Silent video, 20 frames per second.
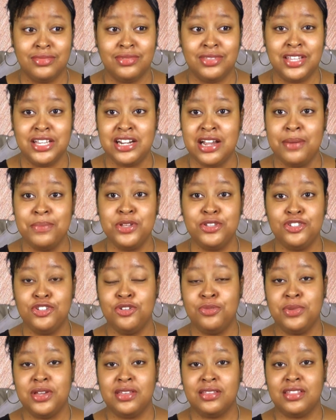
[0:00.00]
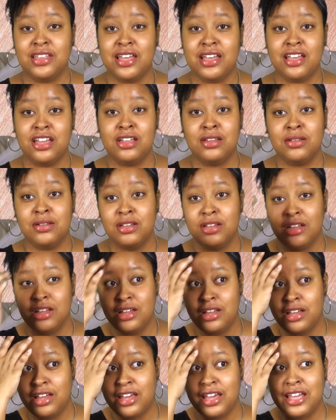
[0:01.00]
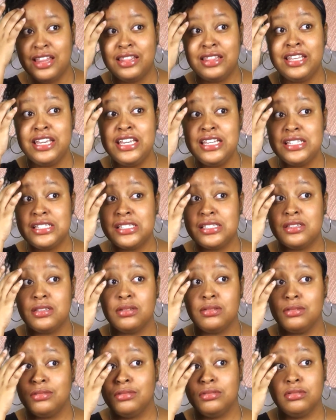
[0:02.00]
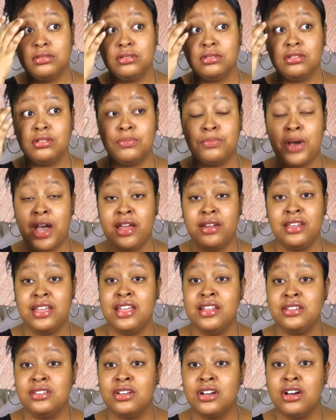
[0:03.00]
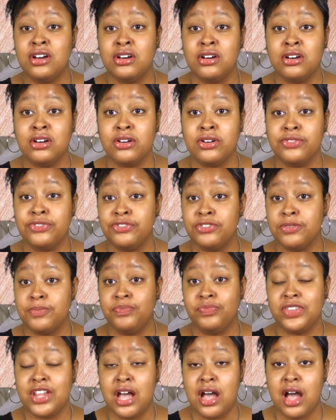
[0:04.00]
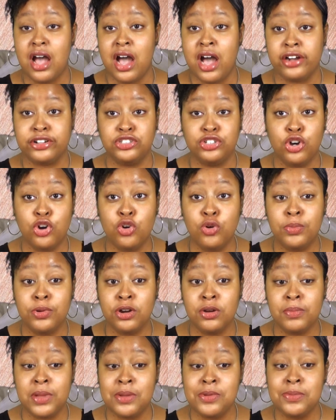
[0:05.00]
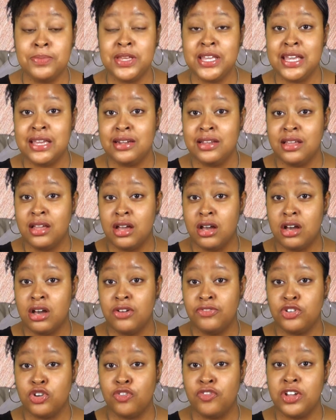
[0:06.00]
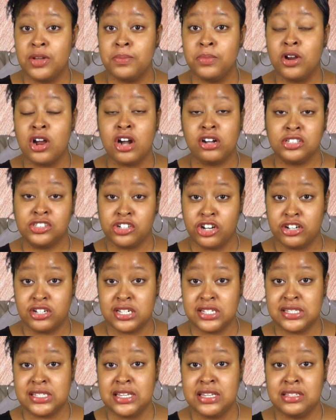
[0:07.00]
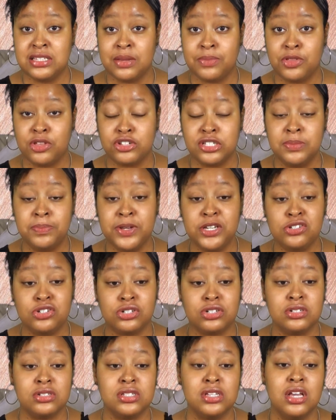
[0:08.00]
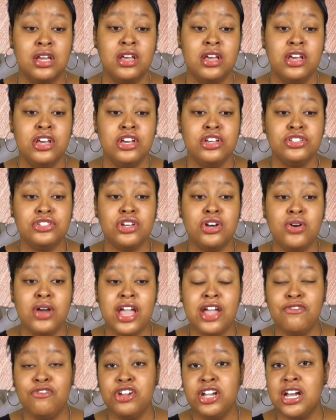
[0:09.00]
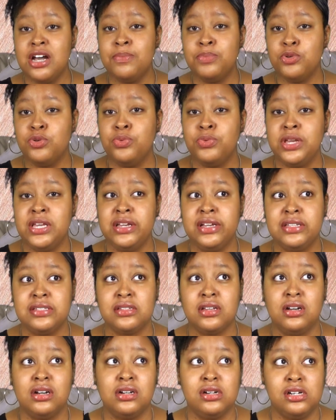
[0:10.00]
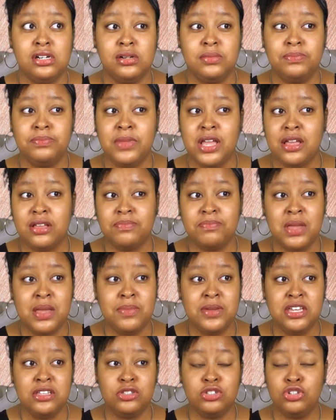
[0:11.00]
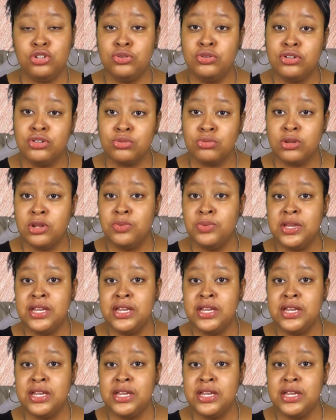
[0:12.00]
then I'm assuming that at least by the end of October, maybe beginning of November, I'll start to see some of those pictures. So every couple weeks, maybe 2 to 3